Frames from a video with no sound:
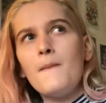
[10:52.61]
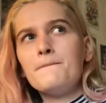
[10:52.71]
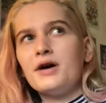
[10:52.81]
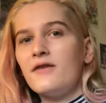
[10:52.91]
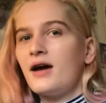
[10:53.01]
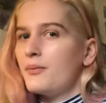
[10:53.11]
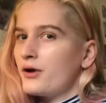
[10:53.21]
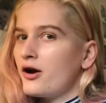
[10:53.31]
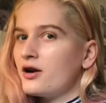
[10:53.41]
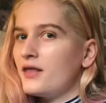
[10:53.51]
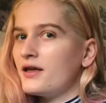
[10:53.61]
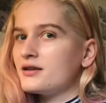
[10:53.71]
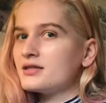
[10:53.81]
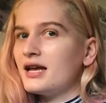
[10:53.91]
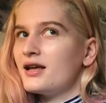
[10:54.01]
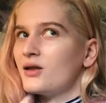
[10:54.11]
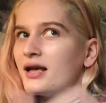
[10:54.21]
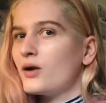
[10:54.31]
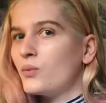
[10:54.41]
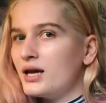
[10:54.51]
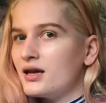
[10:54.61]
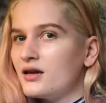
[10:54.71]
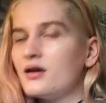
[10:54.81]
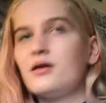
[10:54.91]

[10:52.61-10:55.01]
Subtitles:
but I've had priority things take like a week.